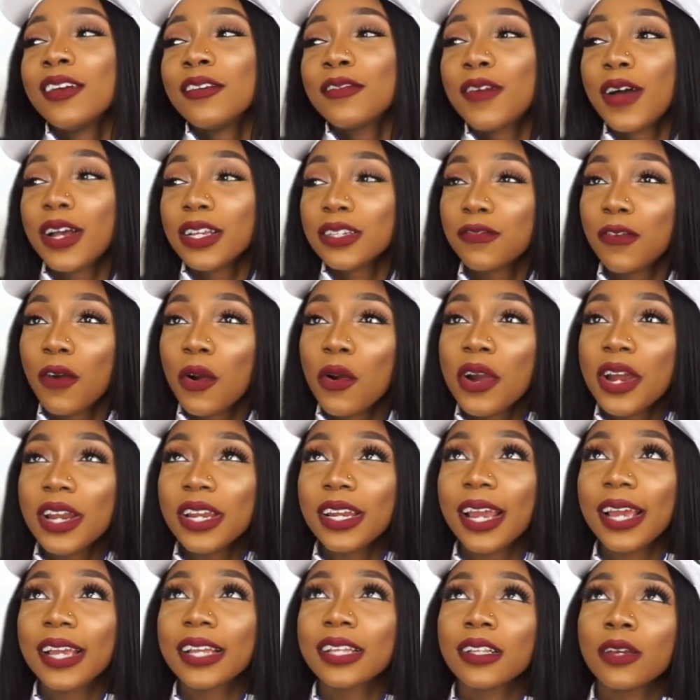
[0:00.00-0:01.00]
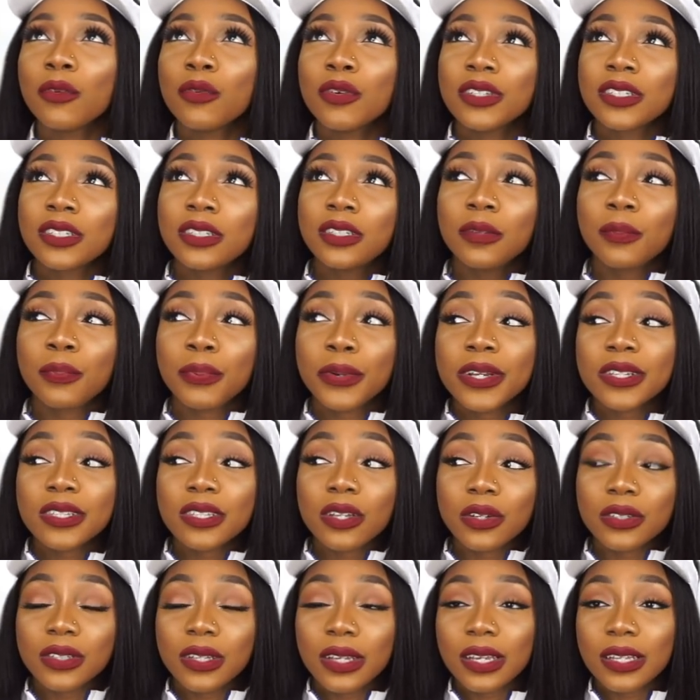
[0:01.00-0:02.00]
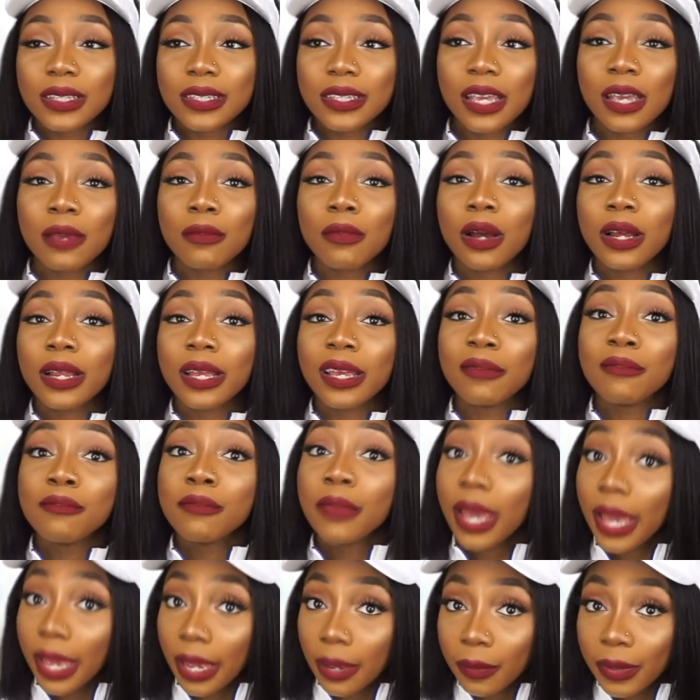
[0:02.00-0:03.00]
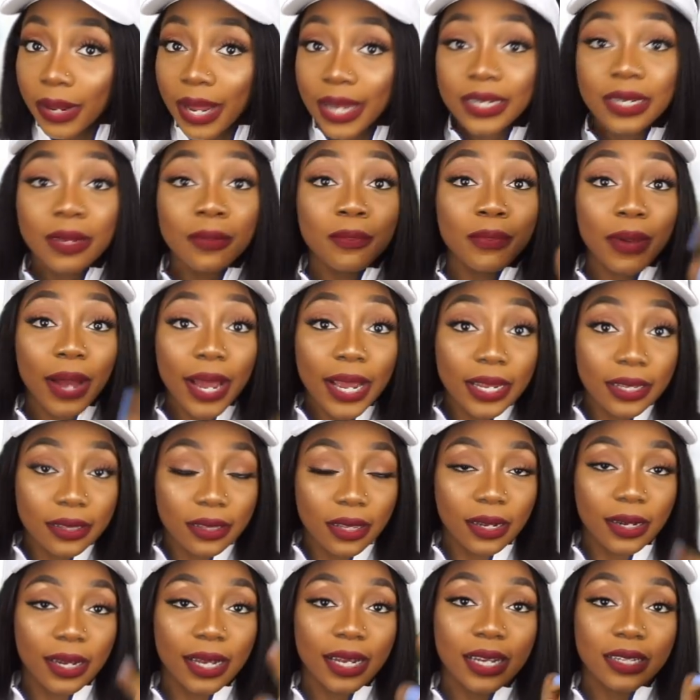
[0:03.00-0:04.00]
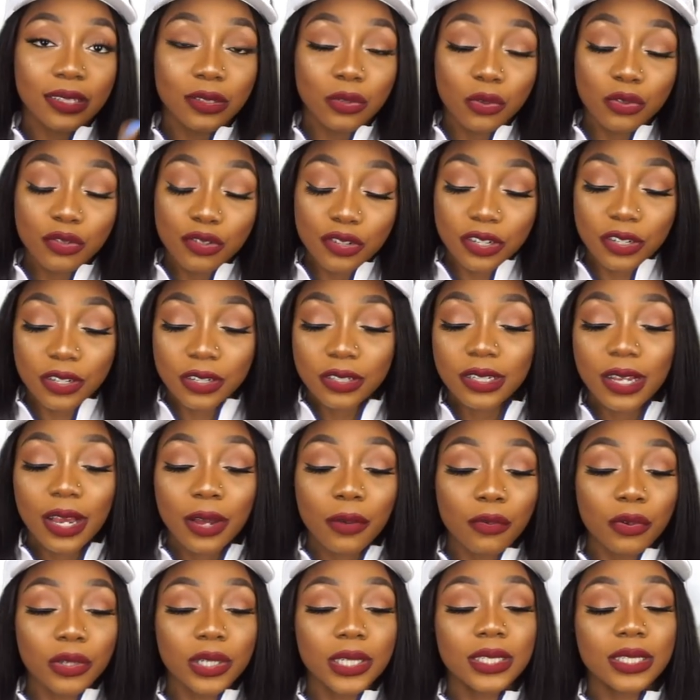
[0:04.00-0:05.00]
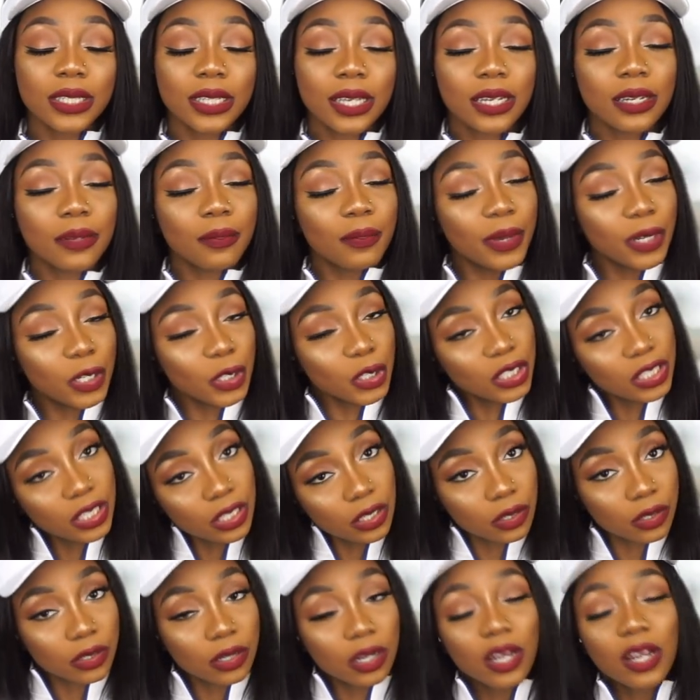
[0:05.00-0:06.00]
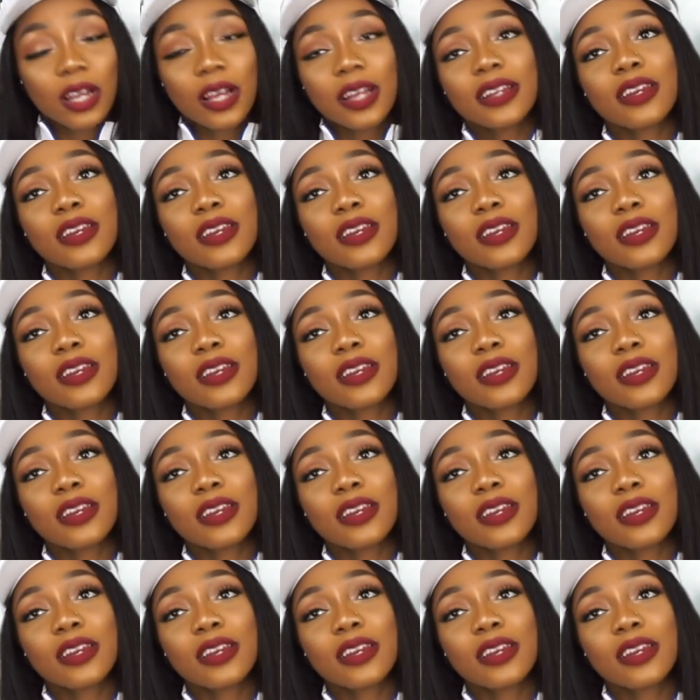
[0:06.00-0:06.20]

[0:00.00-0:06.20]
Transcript: Fast forward, like it was the pre-sale tickets came out in May, but I didn't buy it then, like I told you, because I wanted to get a better deal.